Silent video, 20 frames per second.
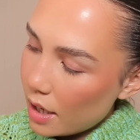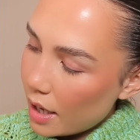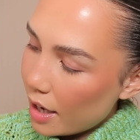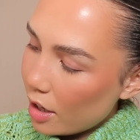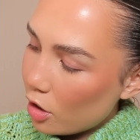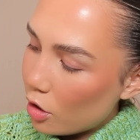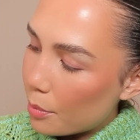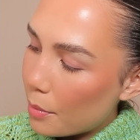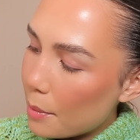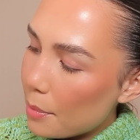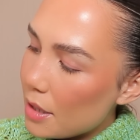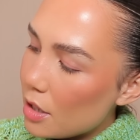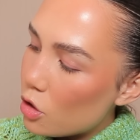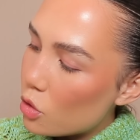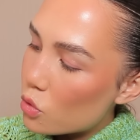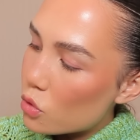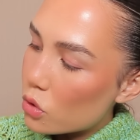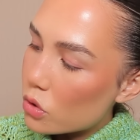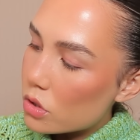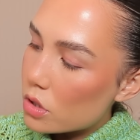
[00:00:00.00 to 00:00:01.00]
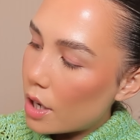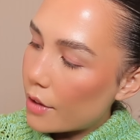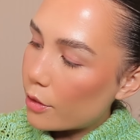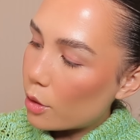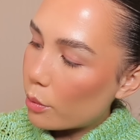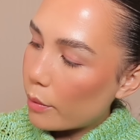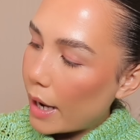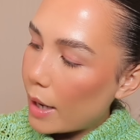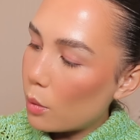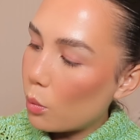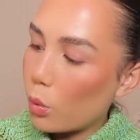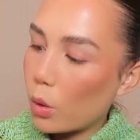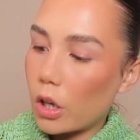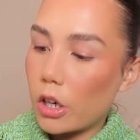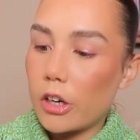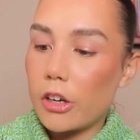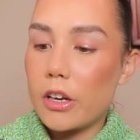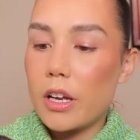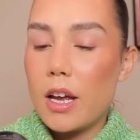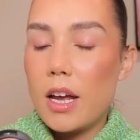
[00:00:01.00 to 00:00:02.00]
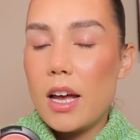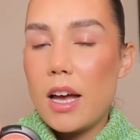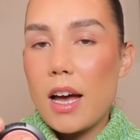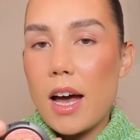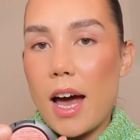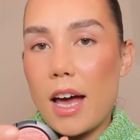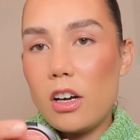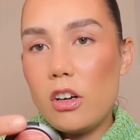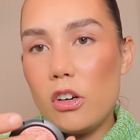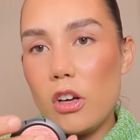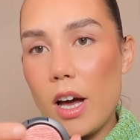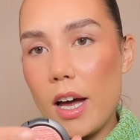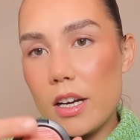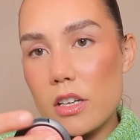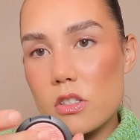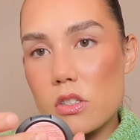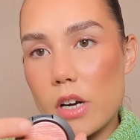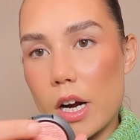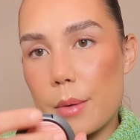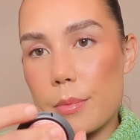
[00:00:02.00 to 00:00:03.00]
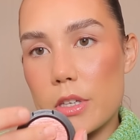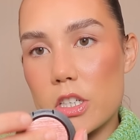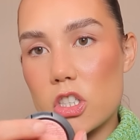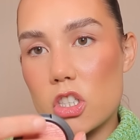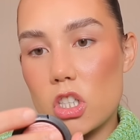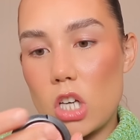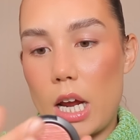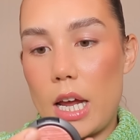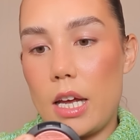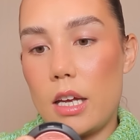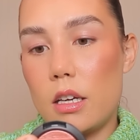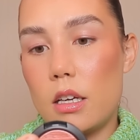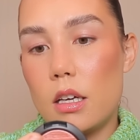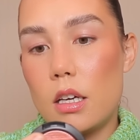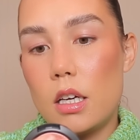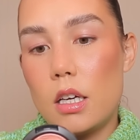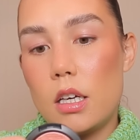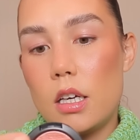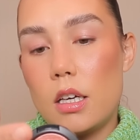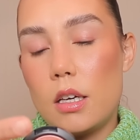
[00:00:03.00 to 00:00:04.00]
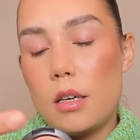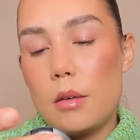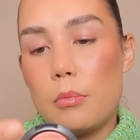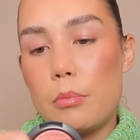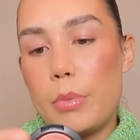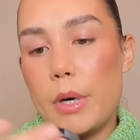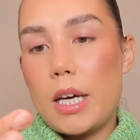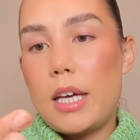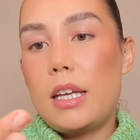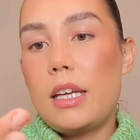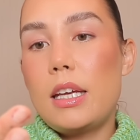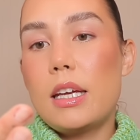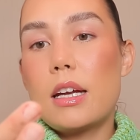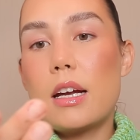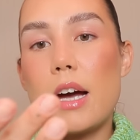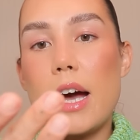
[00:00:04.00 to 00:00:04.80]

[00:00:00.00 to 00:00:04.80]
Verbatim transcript: I don't know, maybe neutral is not the right word. I don't know how to describe this shade, but it